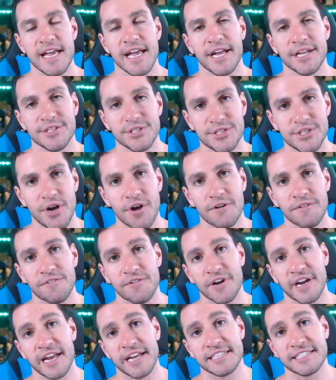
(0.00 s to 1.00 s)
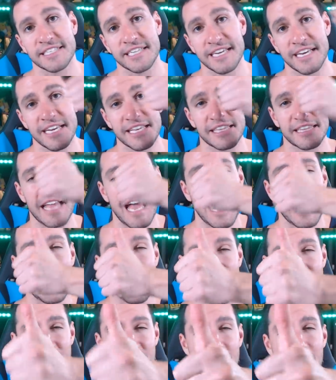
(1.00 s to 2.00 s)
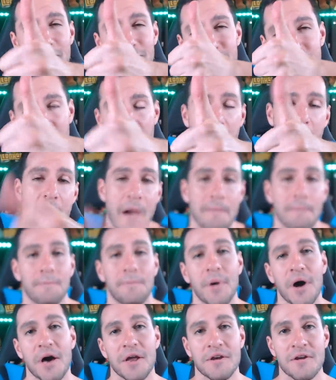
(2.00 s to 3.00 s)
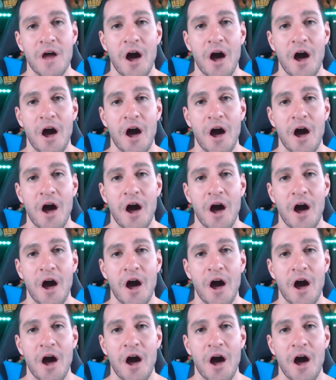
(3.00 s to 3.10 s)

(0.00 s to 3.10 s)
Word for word: and don't forget to hit that thumbs up button,